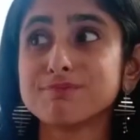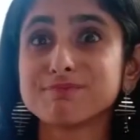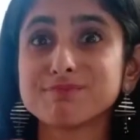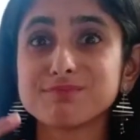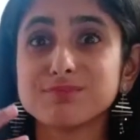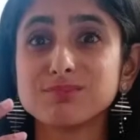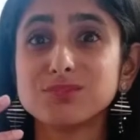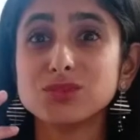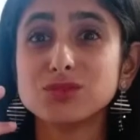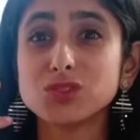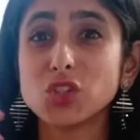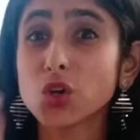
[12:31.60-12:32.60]

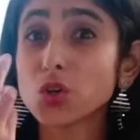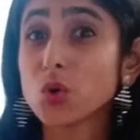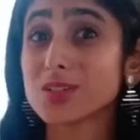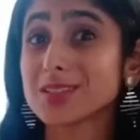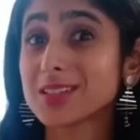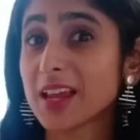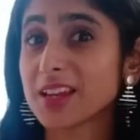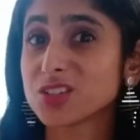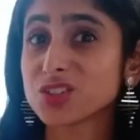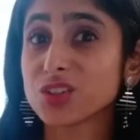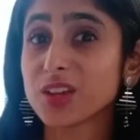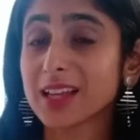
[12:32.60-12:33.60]
your nose tends
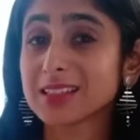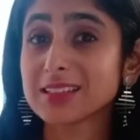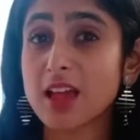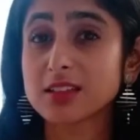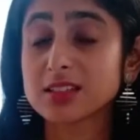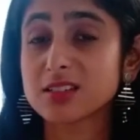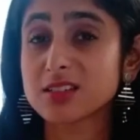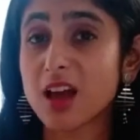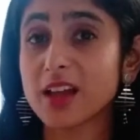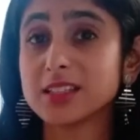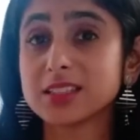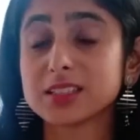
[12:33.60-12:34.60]
to get
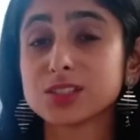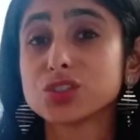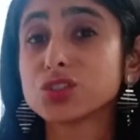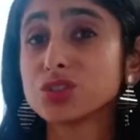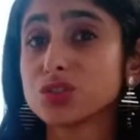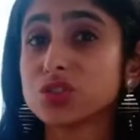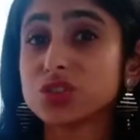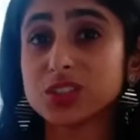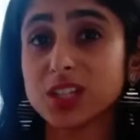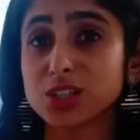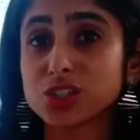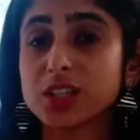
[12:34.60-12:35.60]
sensitized to
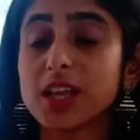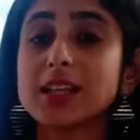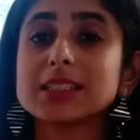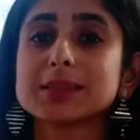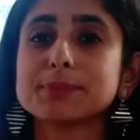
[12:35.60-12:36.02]
such things,